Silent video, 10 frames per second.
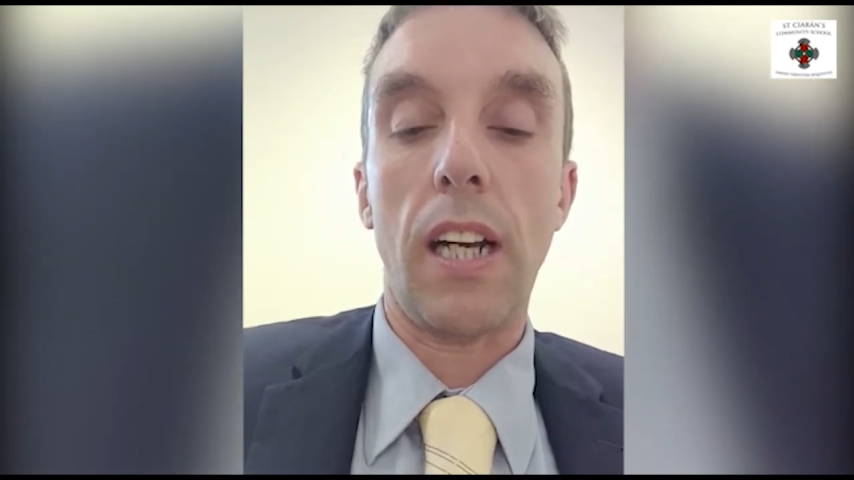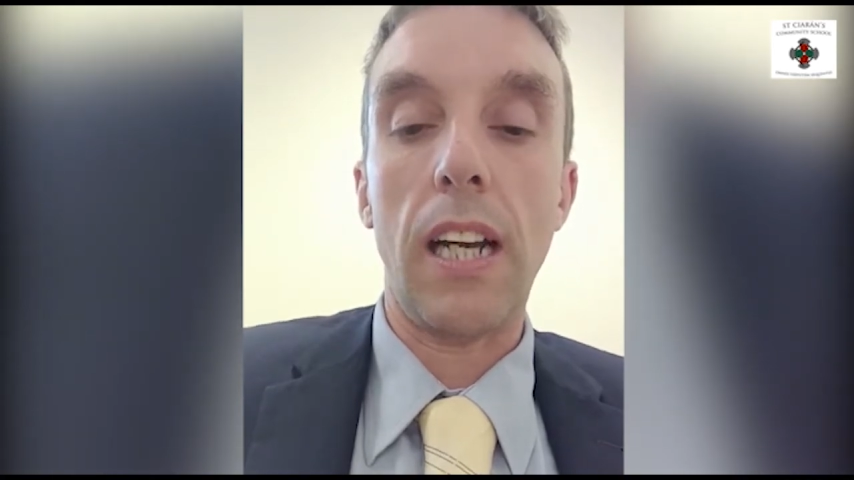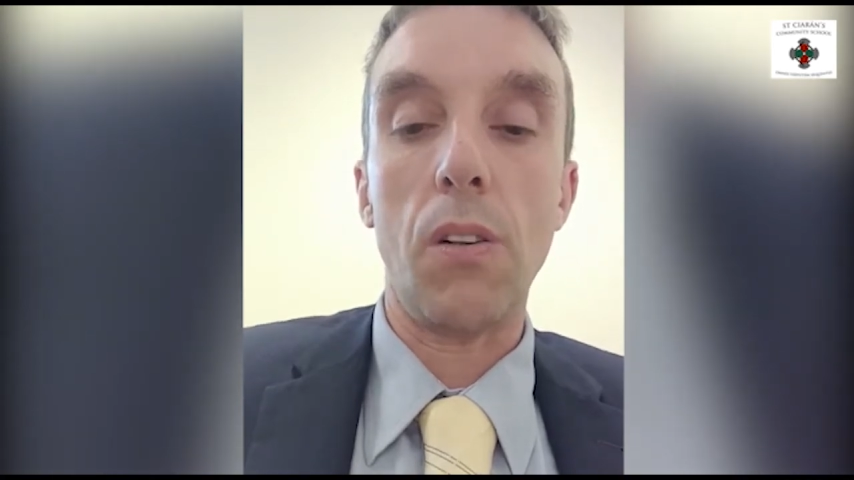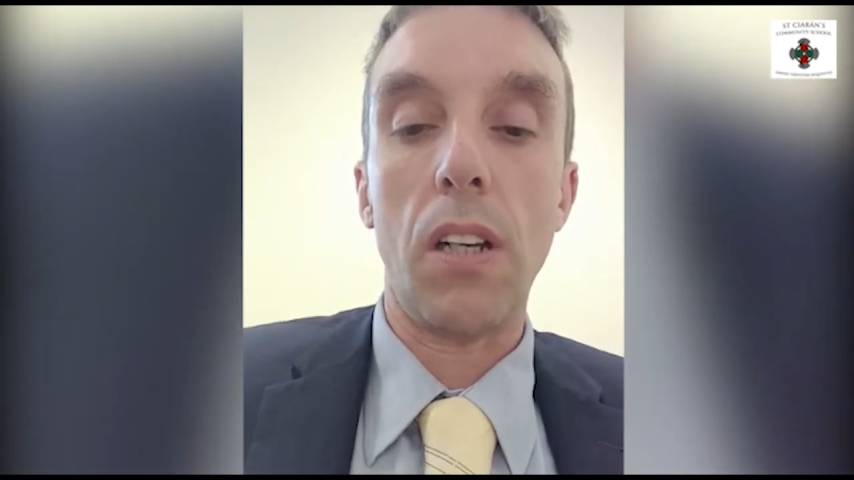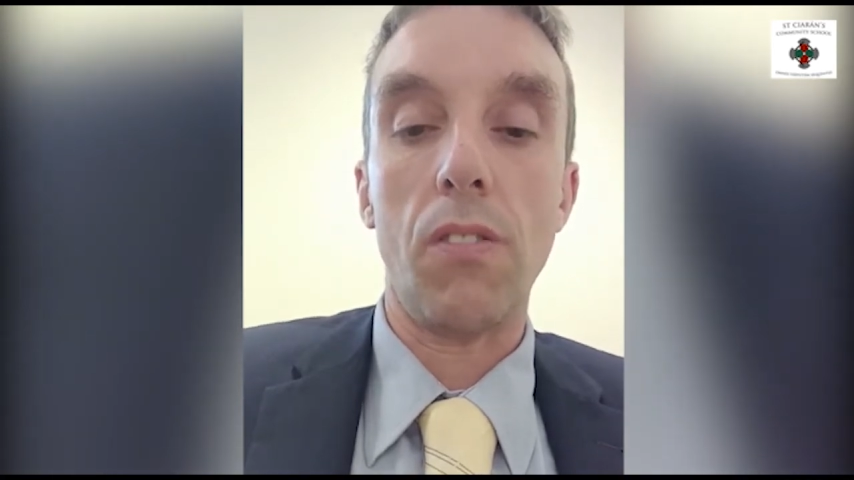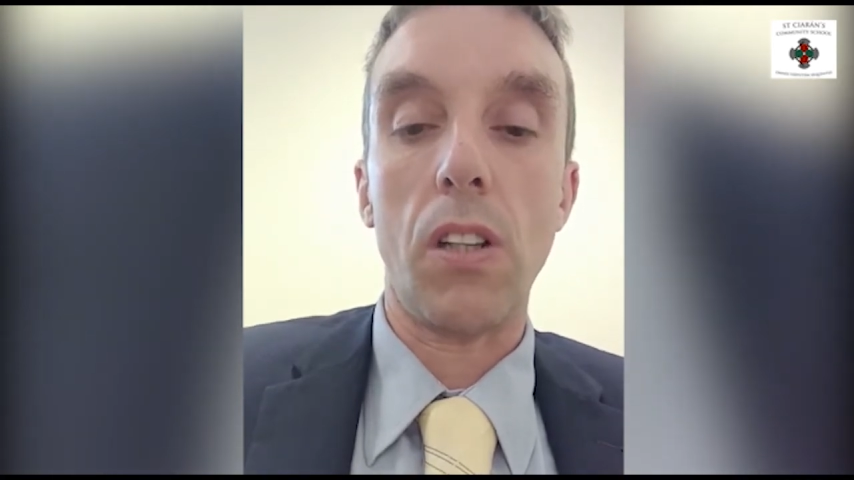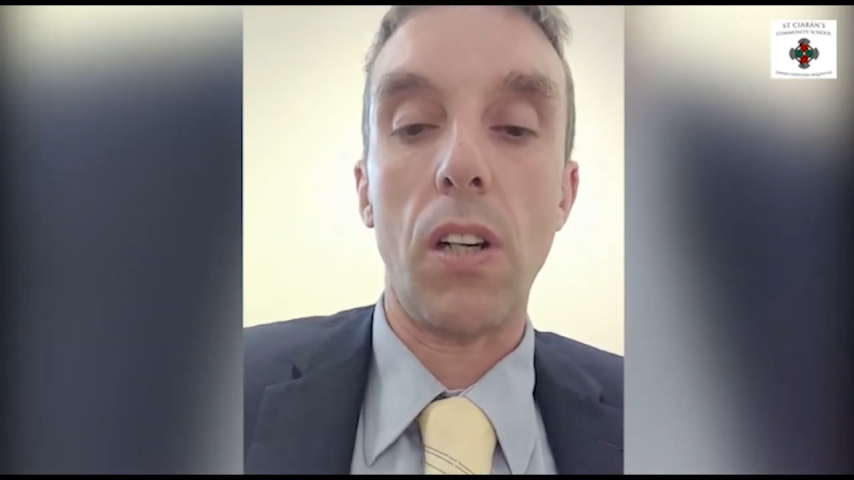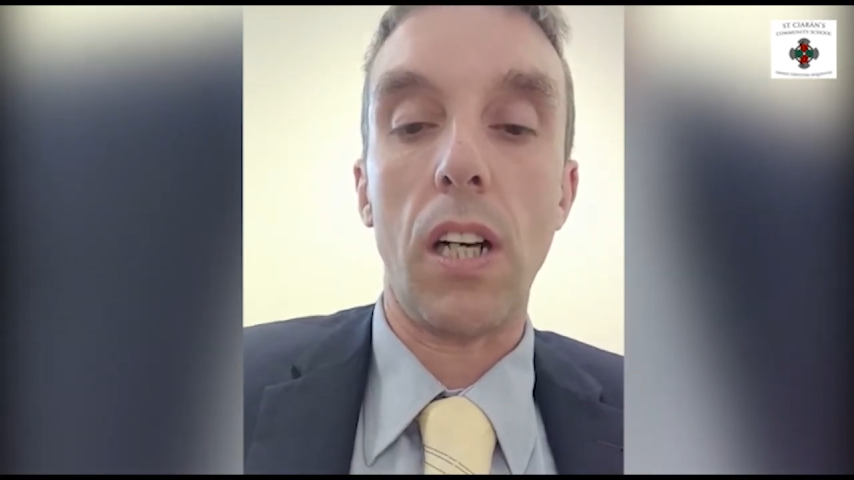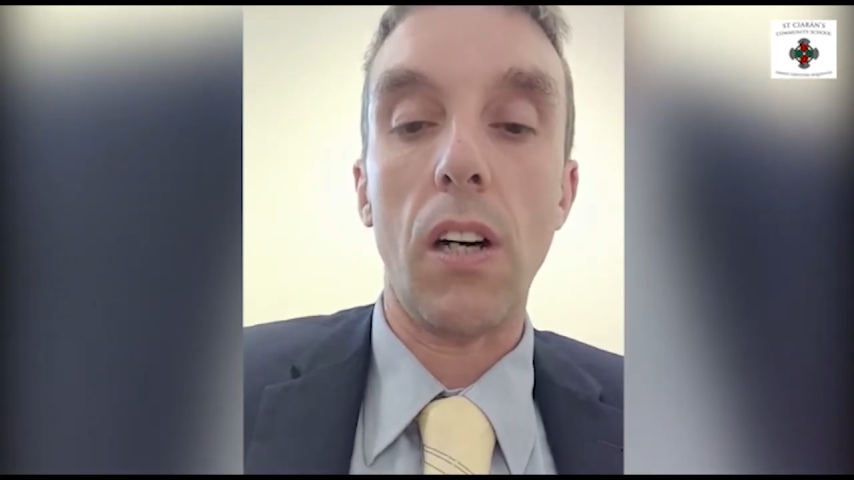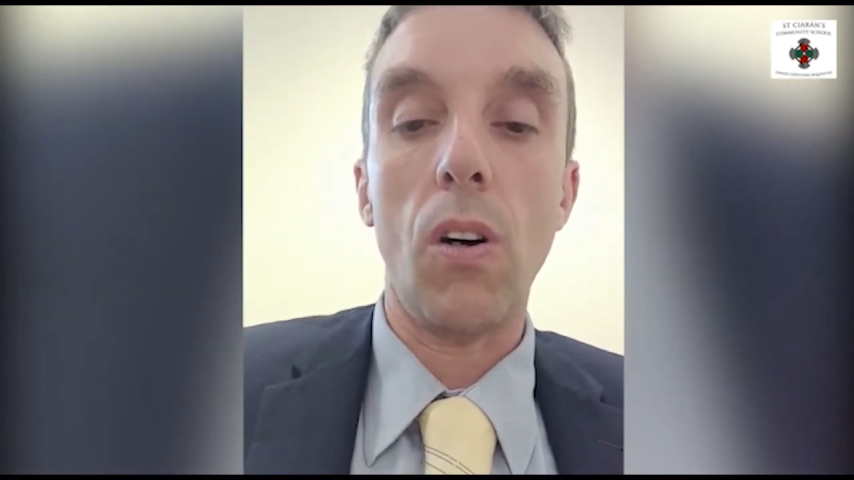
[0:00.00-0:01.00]
County of
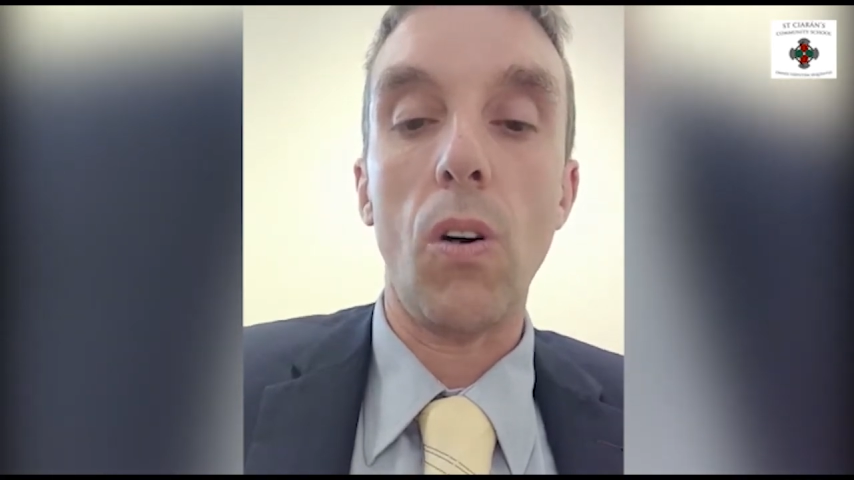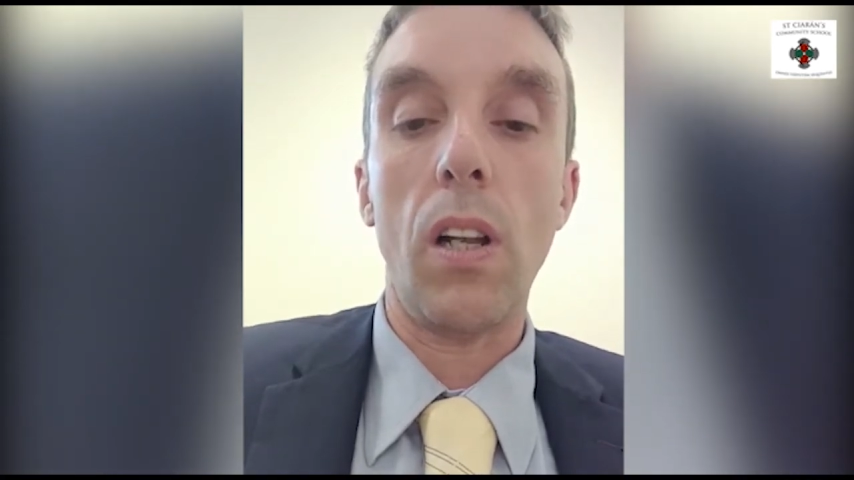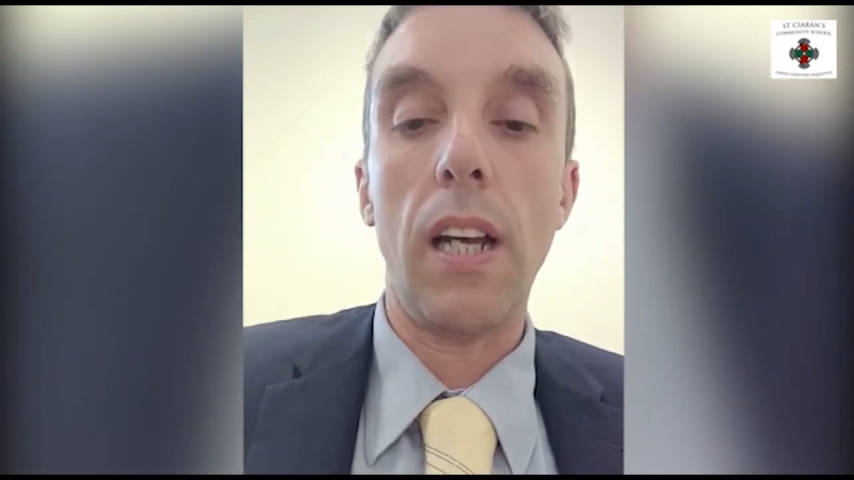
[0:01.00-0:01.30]
Donegal